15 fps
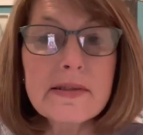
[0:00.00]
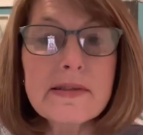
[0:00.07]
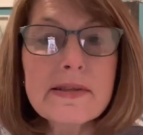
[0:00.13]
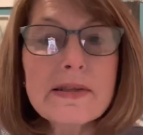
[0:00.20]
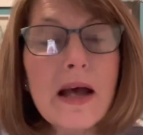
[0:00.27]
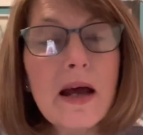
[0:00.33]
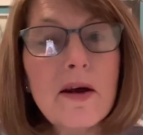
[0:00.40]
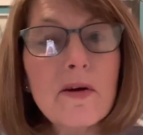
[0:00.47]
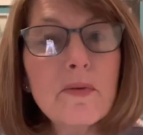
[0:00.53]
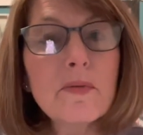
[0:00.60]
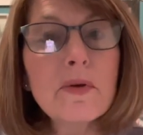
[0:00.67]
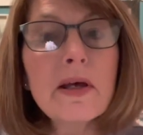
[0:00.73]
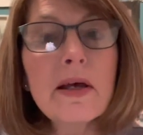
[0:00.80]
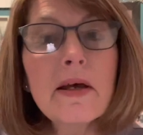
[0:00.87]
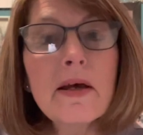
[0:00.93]
So
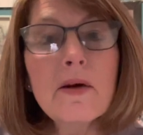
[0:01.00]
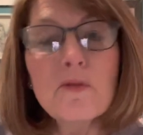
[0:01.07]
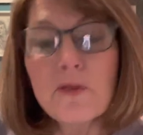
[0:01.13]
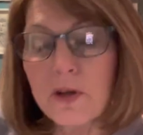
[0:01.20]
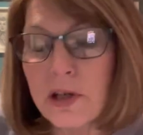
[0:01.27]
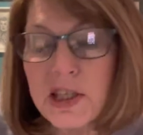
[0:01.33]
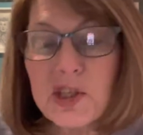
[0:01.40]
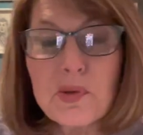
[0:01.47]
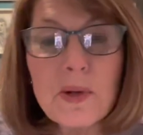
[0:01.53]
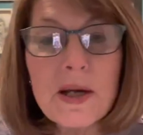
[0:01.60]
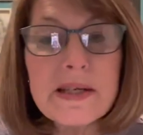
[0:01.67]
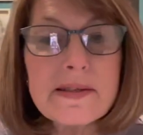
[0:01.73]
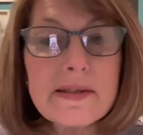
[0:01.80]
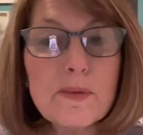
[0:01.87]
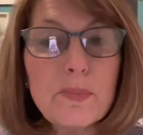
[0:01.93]
for each
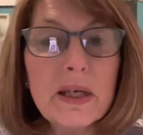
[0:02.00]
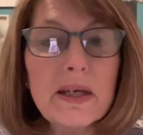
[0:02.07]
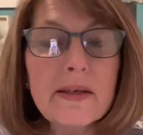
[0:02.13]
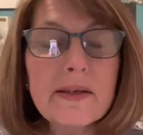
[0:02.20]
recipe,